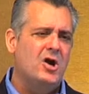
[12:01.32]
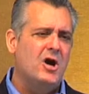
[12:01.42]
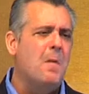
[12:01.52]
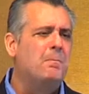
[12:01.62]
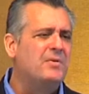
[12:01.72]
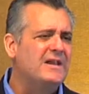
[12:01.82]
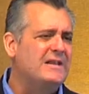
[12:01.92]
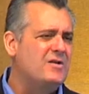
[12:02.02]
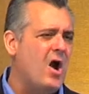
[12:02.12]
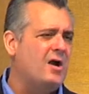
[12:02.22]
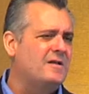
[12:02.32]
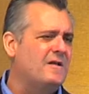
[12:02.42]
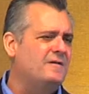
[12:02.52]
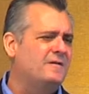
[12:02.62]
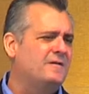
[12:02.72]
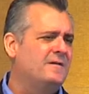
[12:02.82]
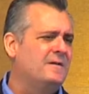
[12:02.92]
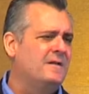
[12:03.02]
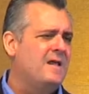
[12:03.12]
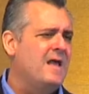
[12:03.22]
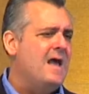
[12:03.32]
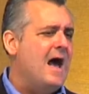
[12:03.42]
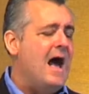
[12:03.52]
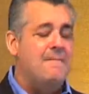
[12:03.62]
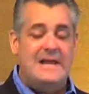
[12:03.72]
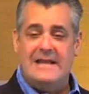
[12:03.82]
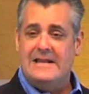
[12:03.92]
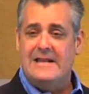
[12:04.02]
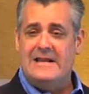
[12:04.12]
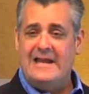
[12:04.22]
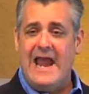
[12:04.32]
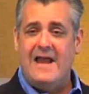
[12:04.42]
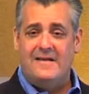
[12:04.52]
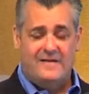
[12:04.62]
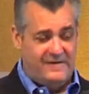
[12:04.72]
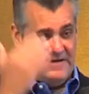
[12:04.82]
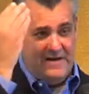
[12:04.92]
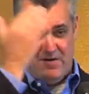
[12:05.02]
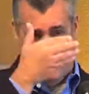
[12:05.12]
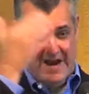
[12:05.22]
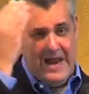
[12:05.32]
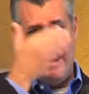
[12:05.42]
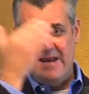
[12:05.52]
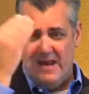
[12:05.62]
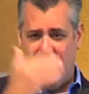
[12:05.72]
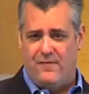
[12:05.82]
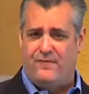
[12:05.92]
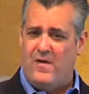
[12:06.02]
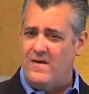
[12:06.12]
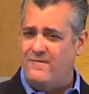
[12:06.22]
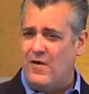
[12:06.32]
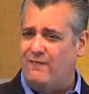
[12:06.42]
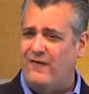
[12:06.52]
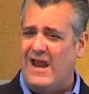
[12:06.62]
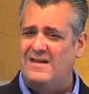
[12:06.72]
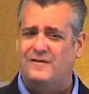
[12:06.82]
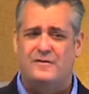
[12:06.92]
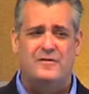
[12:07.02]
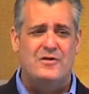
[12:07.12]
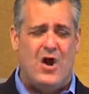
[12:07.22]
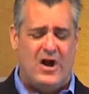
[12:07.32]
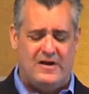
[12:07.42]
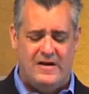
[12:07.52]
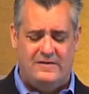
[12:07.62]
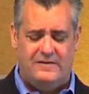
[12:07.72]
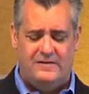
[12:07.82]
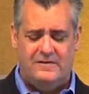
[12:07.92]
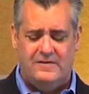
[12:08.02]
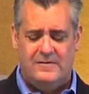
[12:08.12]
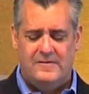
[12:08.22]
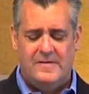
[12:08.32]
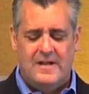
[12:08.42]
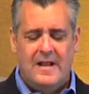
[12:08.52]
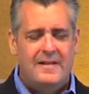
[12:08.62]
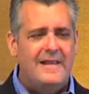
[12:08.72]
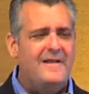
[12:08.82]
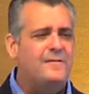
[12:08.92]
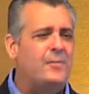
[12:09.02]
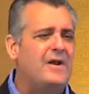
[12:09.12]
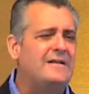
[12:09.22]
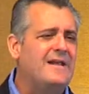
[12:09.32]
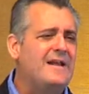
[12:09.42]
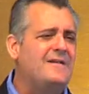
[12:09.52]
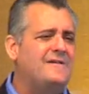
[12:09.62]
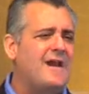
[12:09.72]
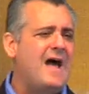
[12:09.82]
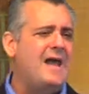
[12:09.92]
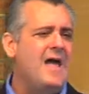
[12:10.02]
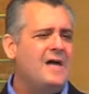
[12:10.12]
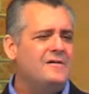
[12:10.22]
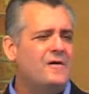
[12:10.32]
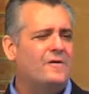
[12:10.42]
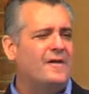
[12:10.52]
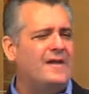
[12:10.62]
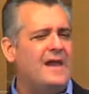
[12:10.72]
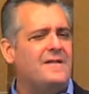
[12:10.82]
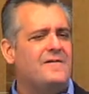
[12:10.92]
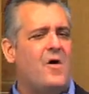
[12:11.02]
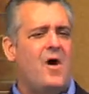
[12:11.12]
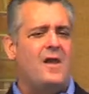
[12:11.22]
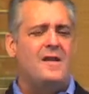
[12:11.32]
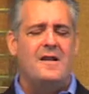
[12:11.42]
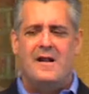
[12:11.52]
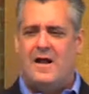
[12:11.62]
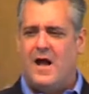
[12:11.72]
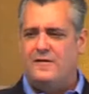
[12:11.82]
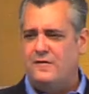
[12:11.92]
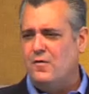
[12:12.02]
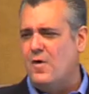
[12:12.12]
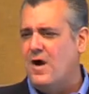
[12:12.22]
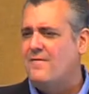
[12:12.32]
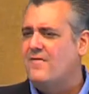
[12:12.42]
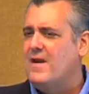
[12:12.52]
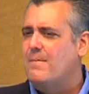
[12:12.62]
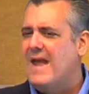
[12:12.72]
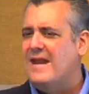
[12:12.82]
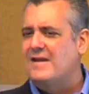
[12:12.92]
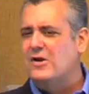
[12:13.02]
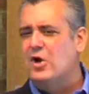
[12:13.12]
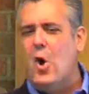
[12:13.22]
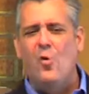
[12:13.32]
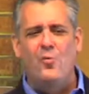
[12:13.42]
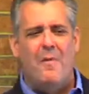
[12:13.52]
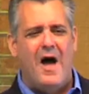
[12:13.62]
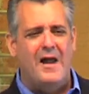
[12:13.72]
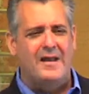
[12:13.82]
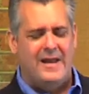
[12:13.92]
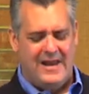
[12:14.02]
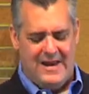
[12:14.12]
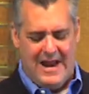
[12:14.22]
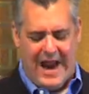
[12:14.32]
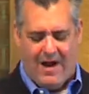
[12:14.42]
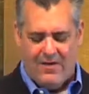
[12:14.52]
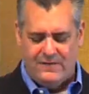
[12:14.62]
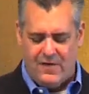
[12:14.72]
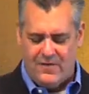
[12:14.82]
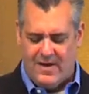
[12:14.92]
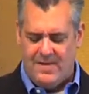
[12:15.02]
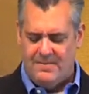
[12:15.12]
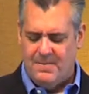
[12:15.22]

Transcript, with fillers: complete darkness? I mean, can't see your hand in front of your face, darkness? Last spring, Denise and I took the kids on a tour of an abandoned gold mine in Arizona.